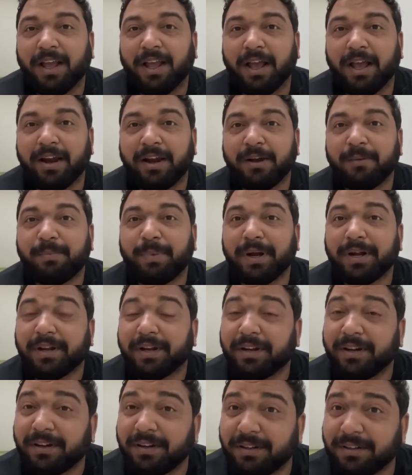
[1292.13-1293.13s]
Alan
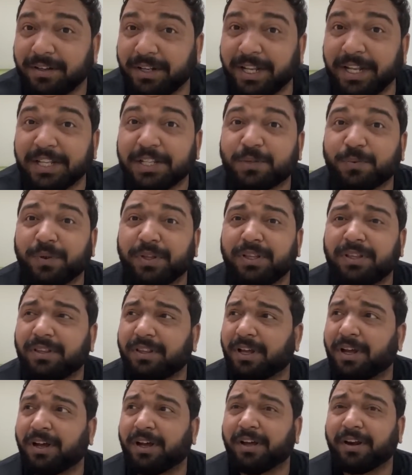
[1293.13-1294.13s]
Paton deals
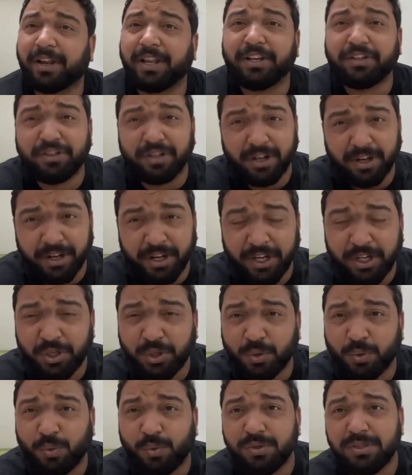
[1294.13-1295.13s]
with uh, racial
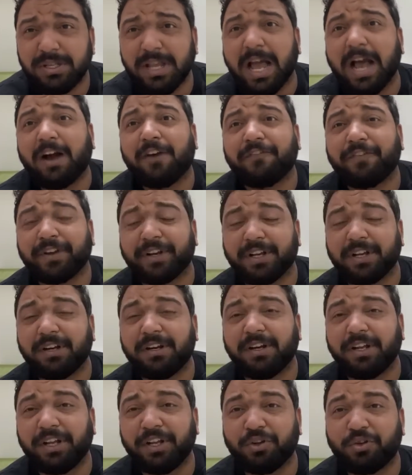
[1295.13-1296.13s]
issues,
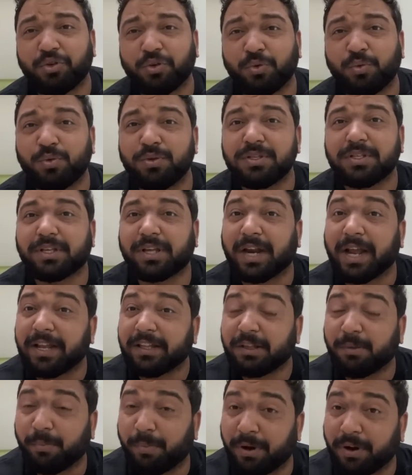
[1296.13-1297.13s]
African issues,
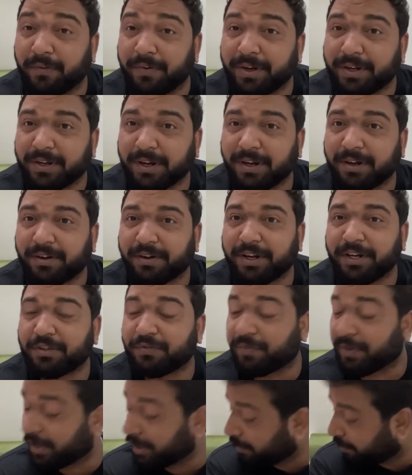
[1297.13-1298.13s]
Cry the Beloved Country.
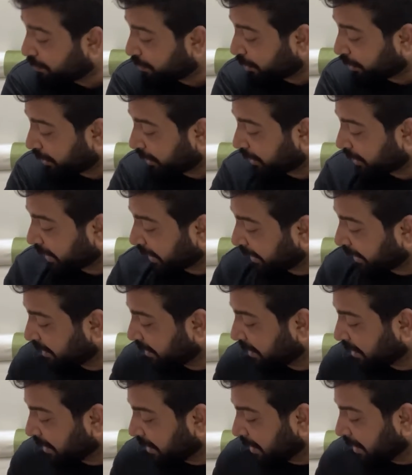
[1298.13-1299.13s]
is very important thing.
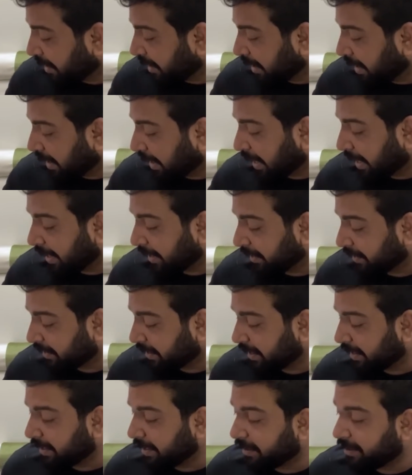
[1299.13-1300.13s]
And
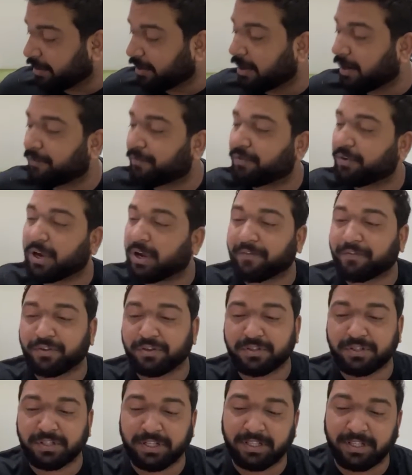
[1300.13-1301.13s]
then here have to, you have
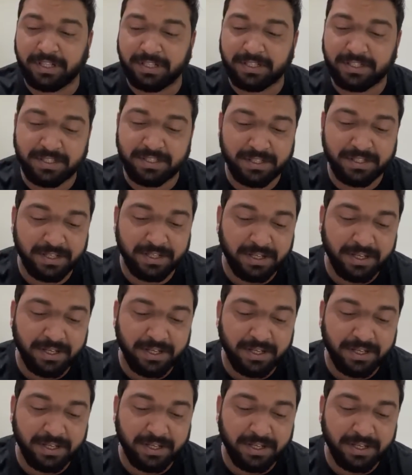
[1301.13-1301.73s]
to see this.